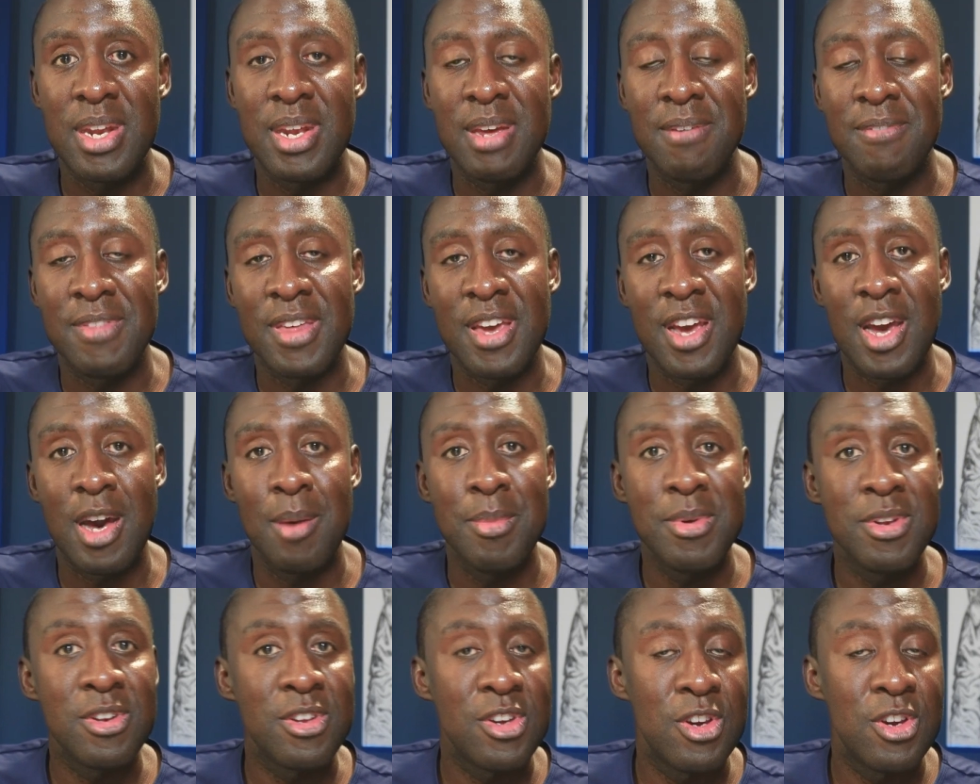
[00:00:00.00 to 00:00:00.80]
If they come
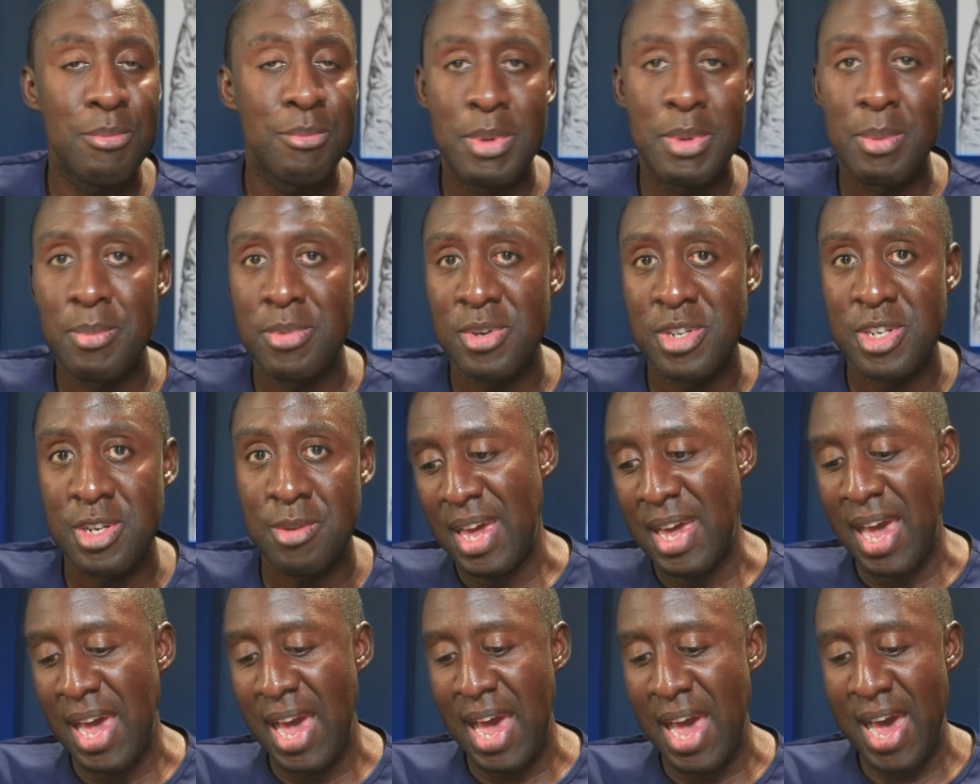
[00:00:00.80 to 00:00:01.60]
into your
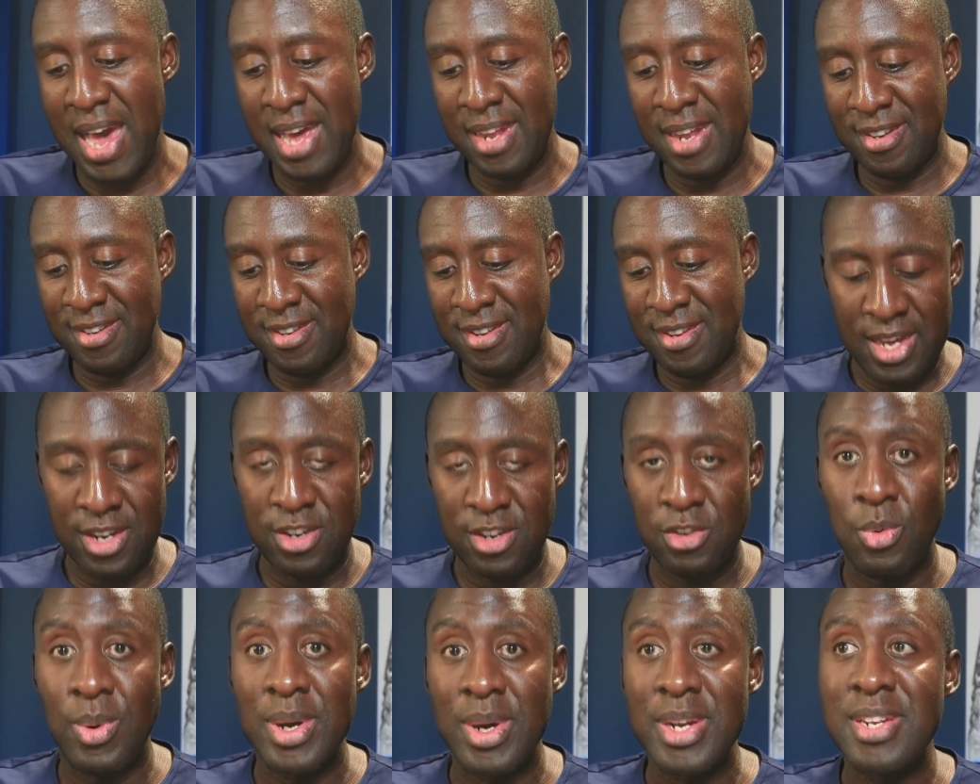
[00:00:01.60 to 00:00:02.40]
membership at
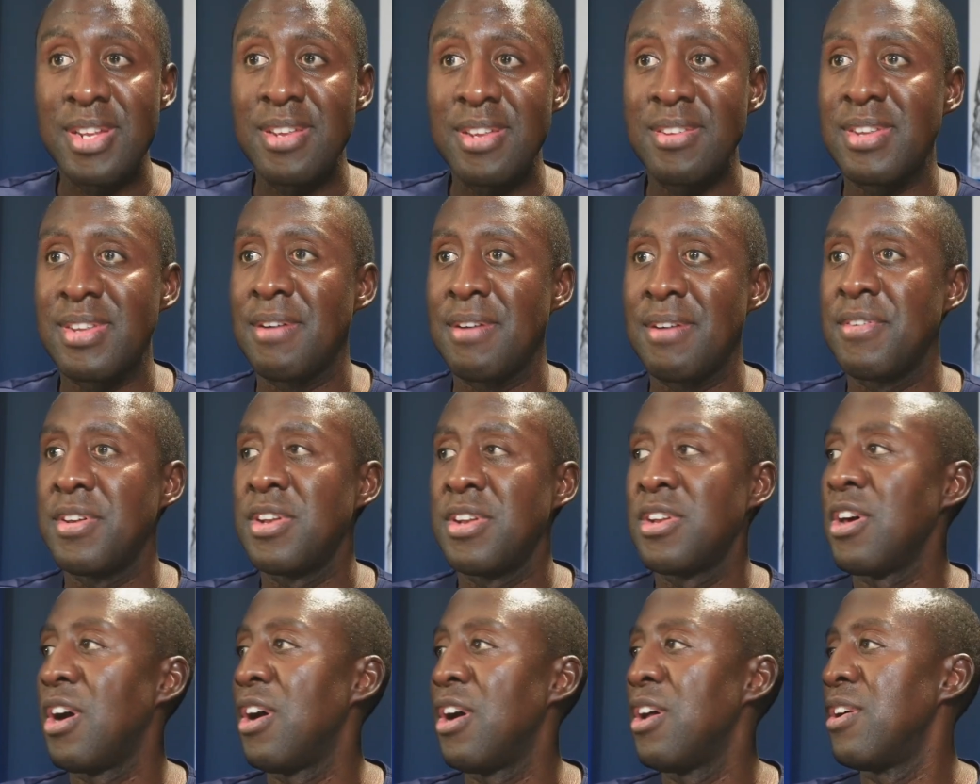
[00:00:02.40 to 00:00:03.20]

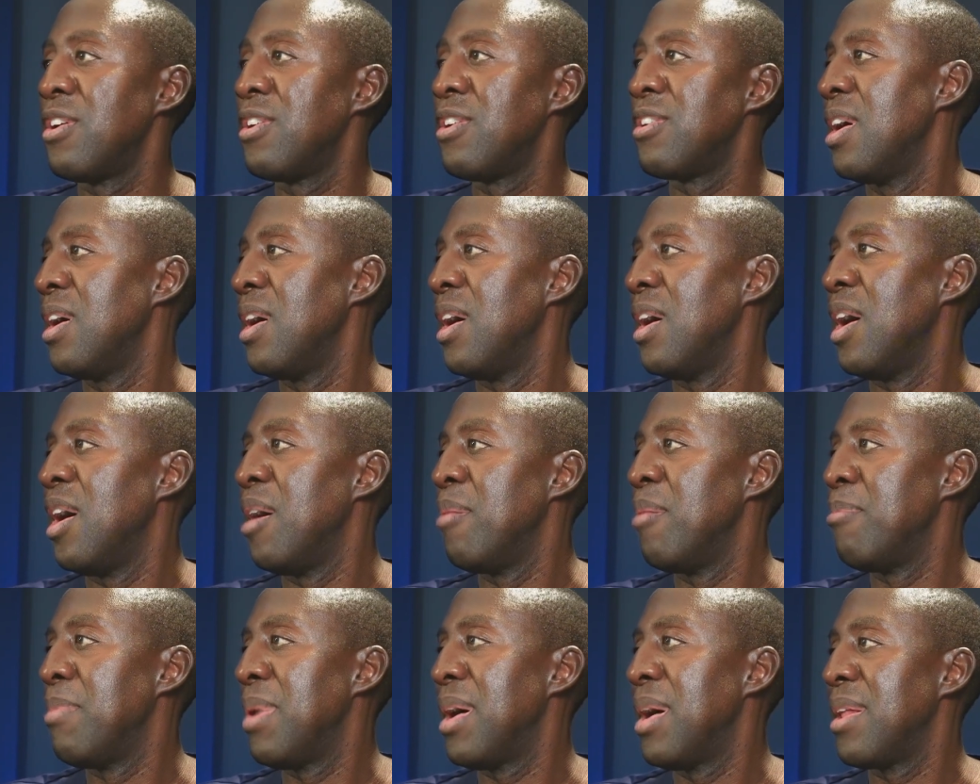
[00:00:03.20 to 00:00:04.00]
$27 a
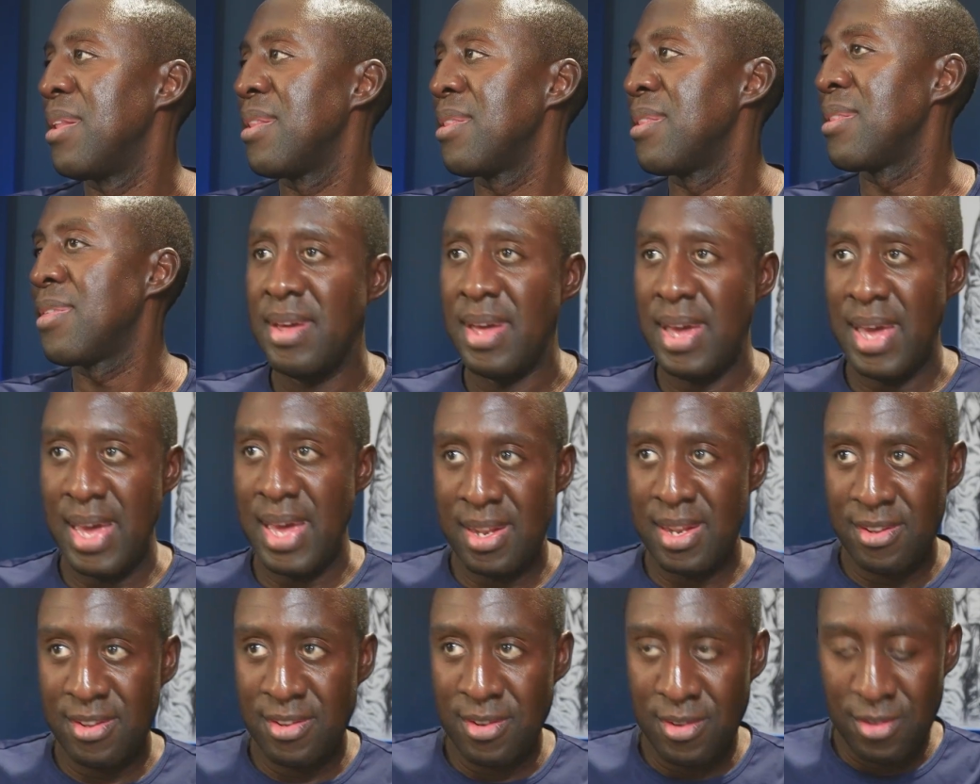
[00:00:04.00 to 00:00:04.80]
month,
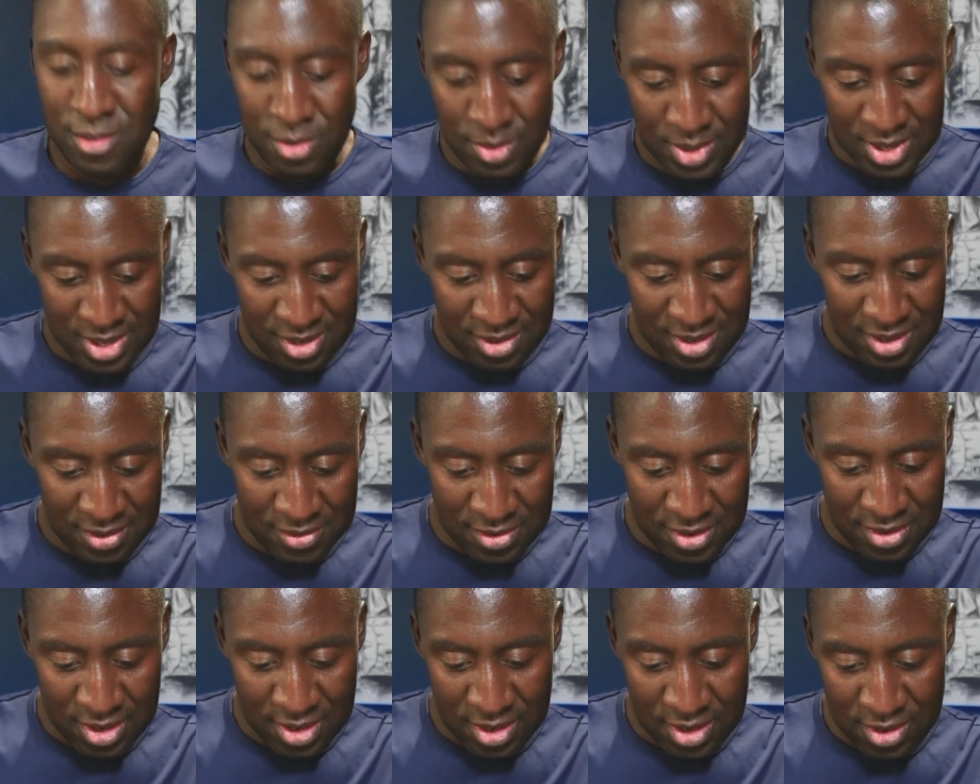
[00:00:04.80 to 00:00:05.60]
and so
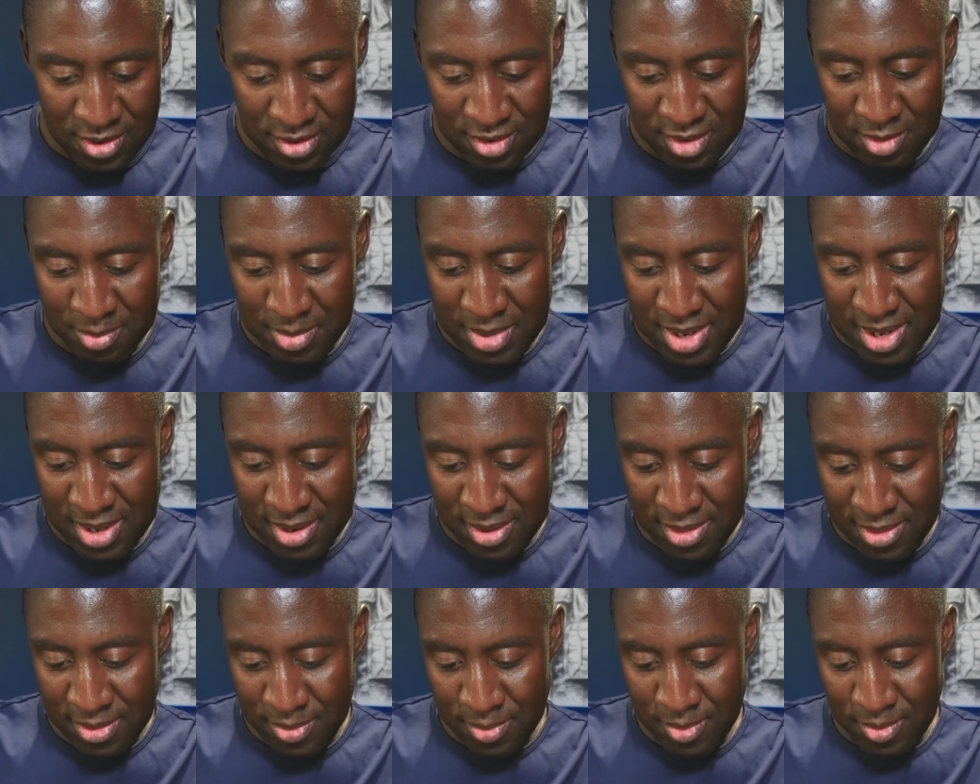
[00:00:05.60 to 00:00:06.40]
$27 a
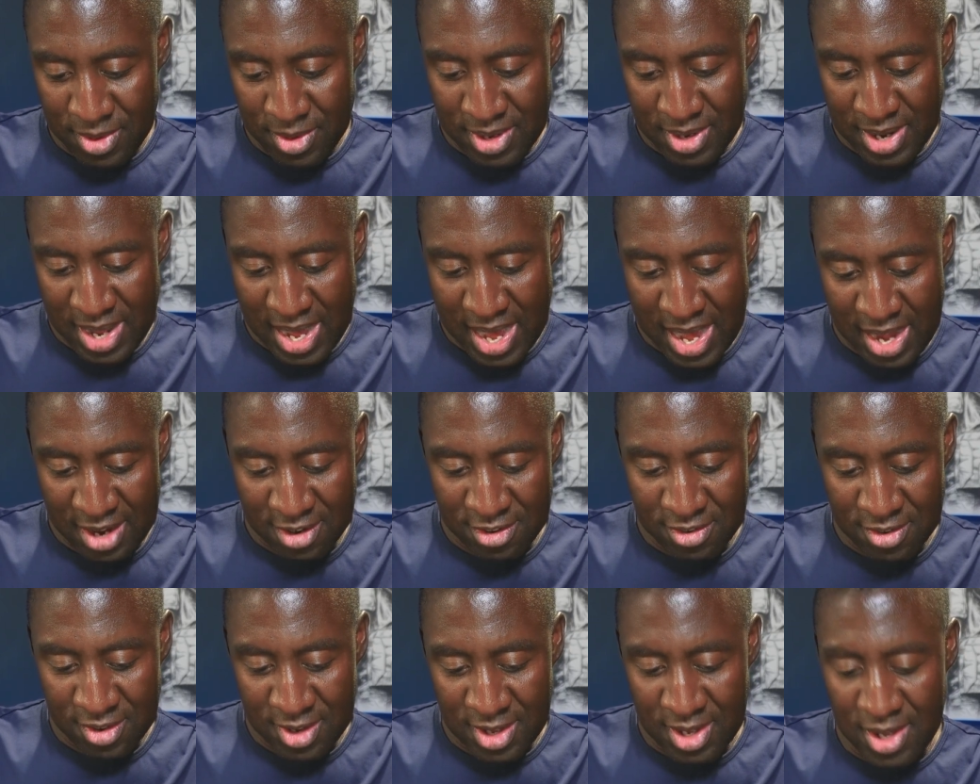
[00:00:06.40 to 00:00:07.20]
month would
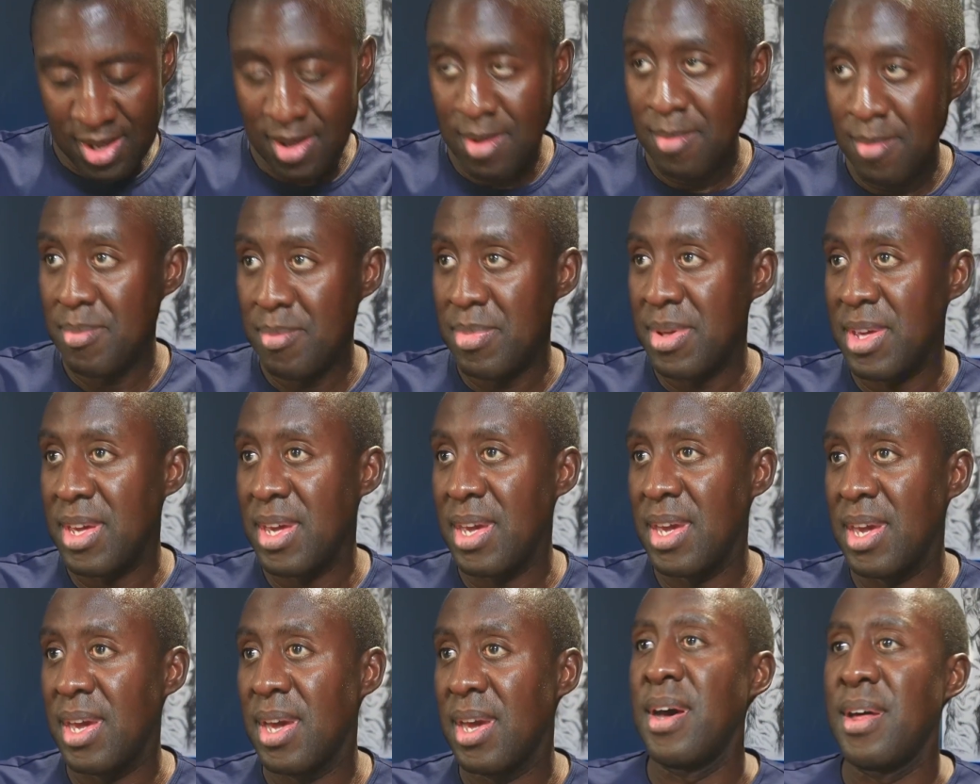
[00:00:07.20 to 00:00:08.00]
actually
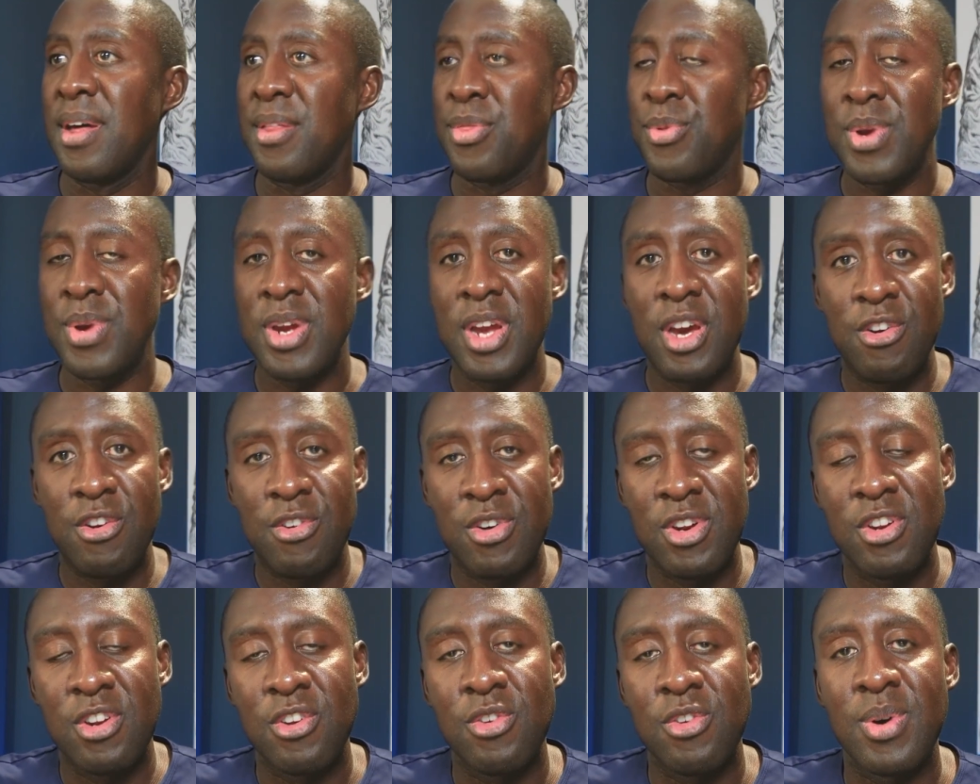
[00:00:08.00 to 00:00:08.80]
be
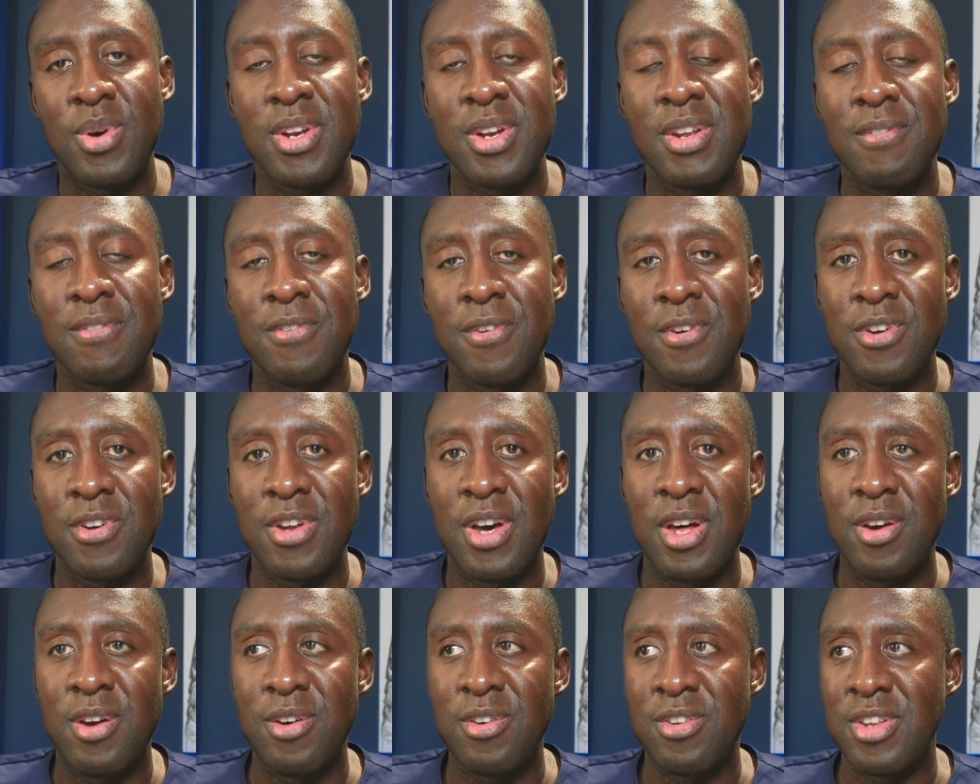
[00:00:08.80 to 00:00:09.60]

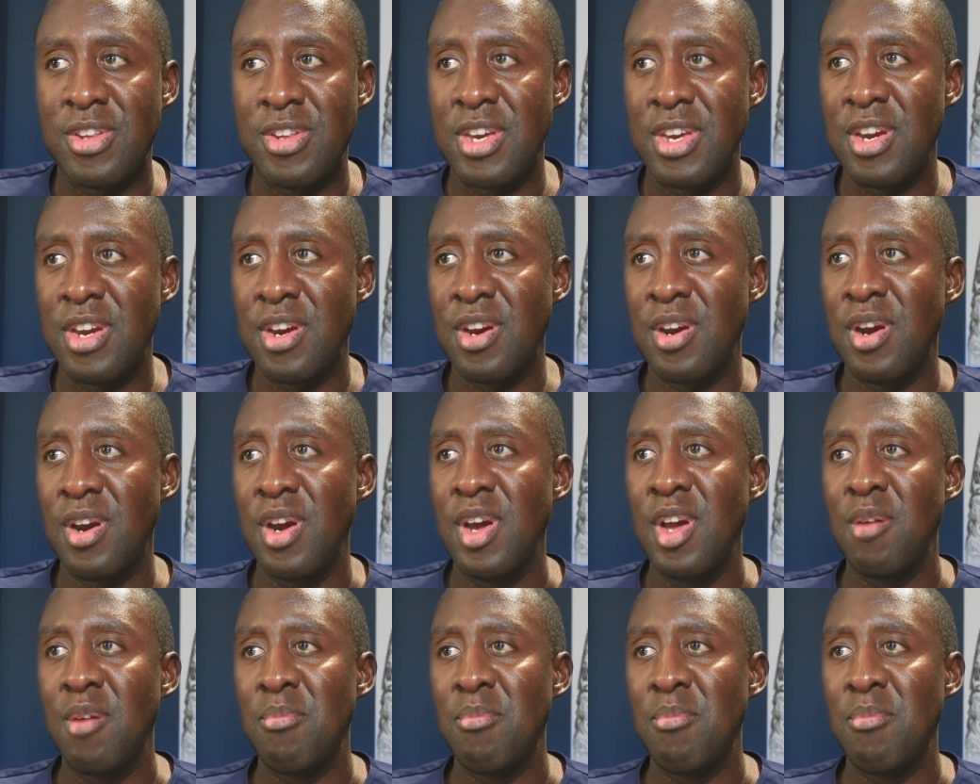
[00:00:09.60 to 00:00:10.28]
$324 a year,